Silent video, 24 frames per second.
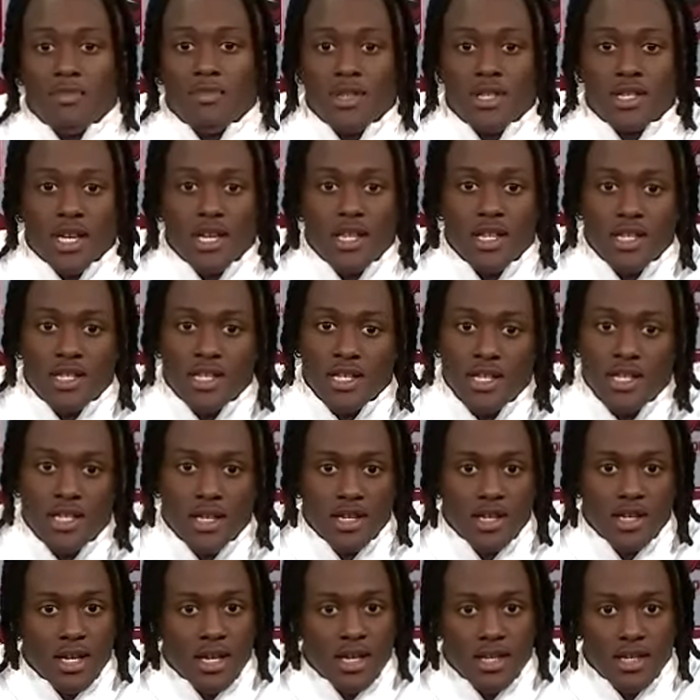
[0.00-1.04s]
I, have been telling
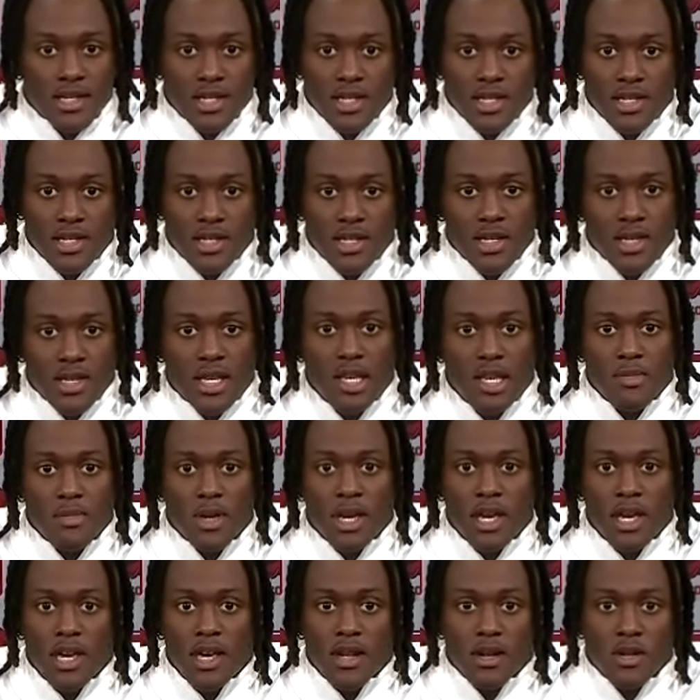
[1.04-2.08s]
TJ like just keep
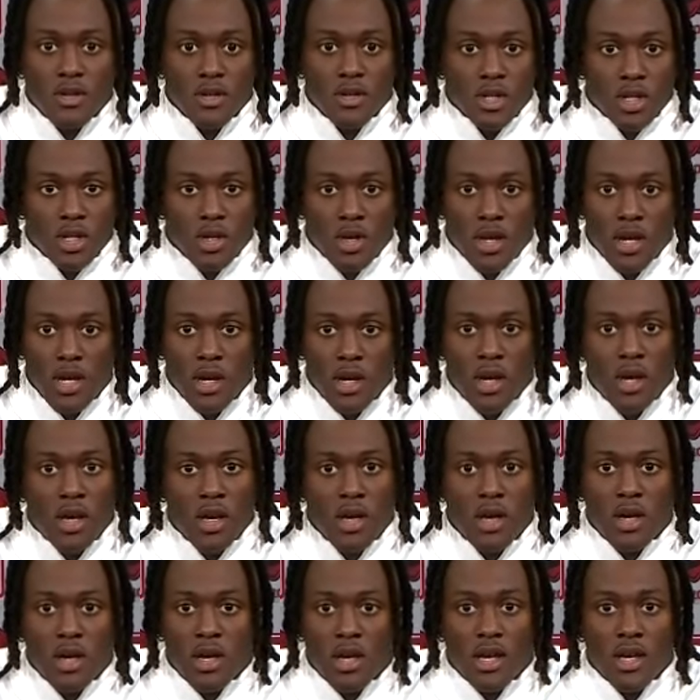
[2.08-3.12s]
your head on straight
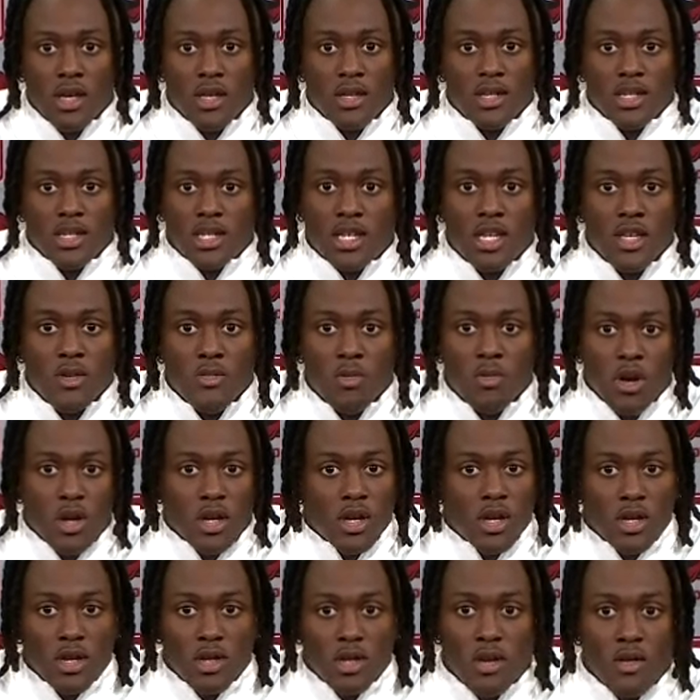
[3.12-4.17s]
and just keep
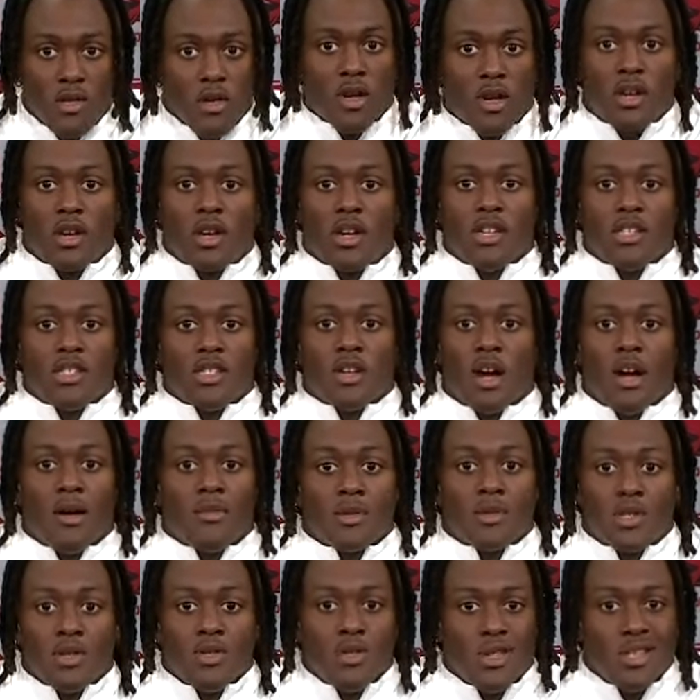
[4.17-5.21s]
working because
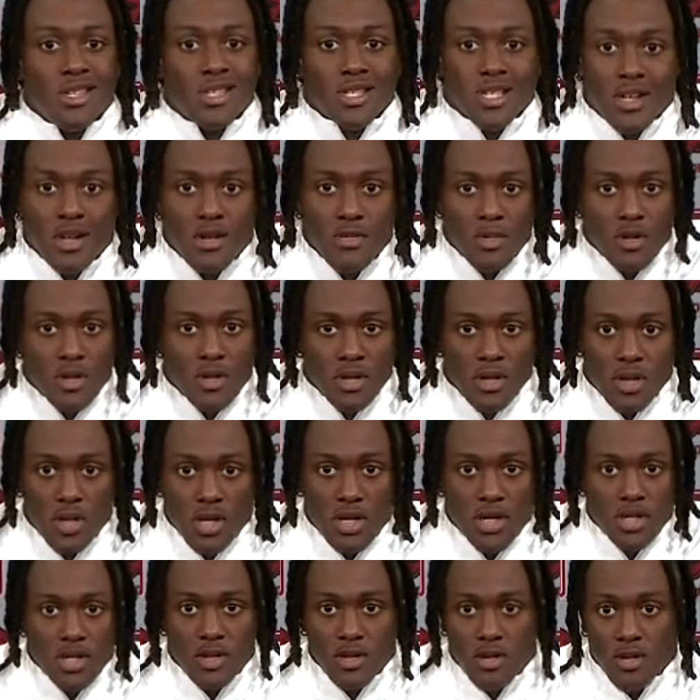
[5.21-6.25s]
your is coming.
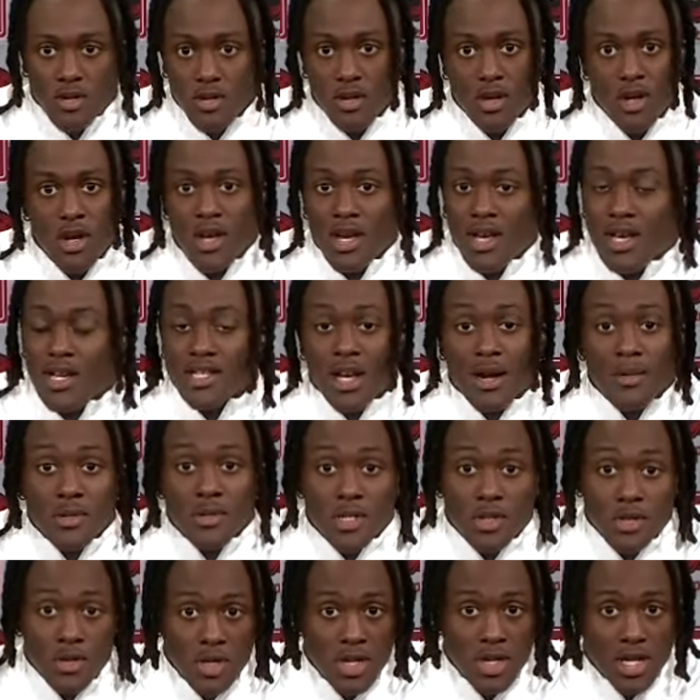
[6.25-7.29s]
And so his
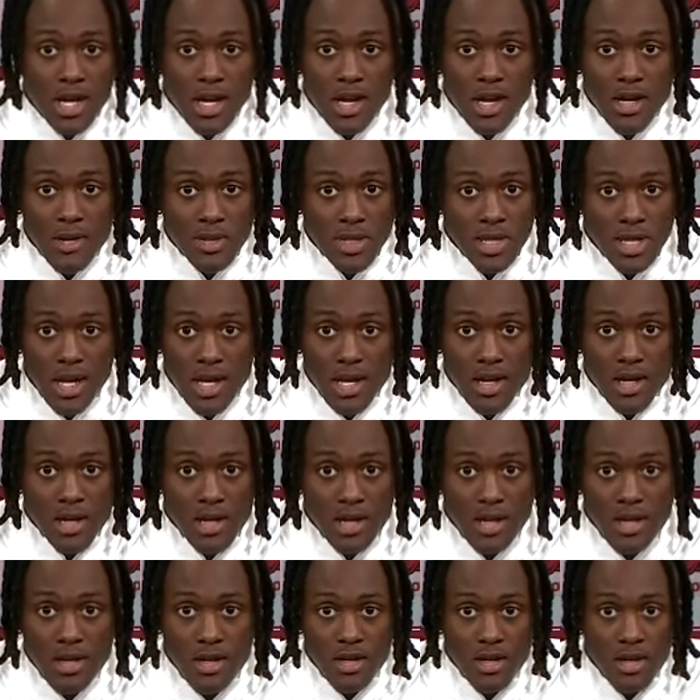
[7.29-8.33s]
opportunity came today,
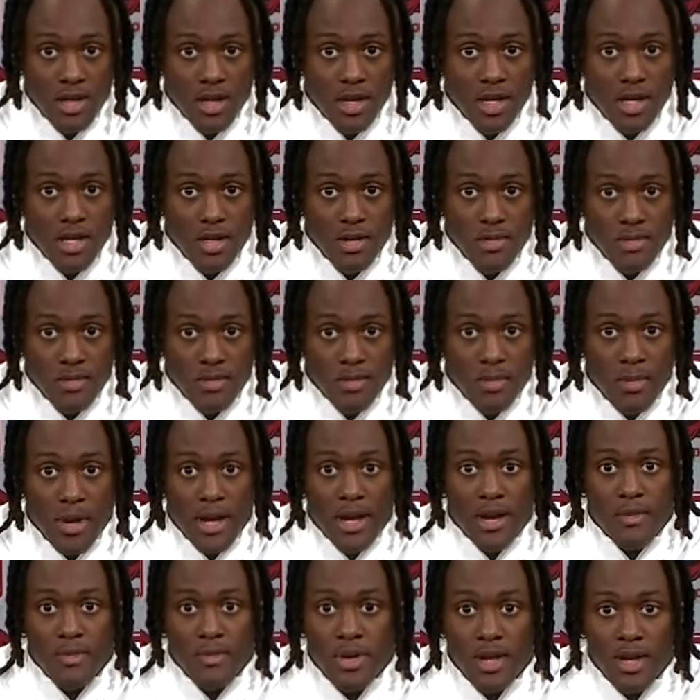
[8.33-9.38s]
and he he
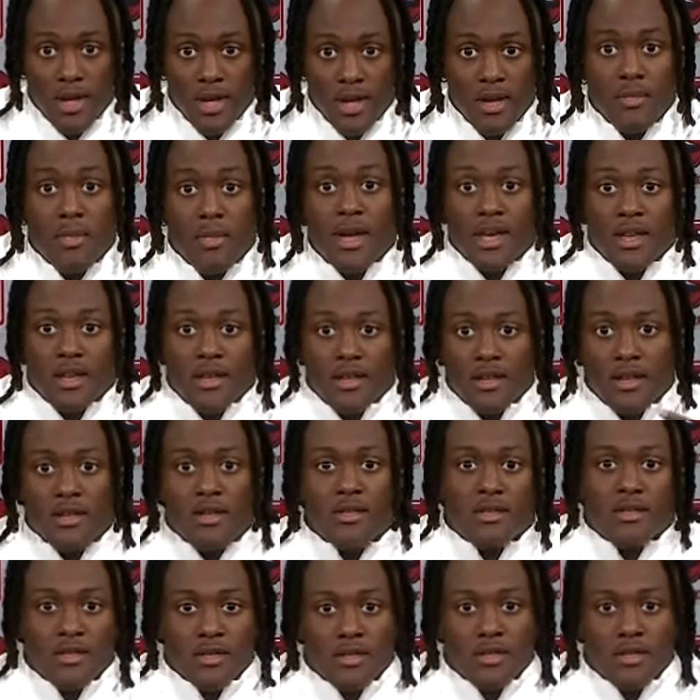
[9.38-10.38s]
made a big he made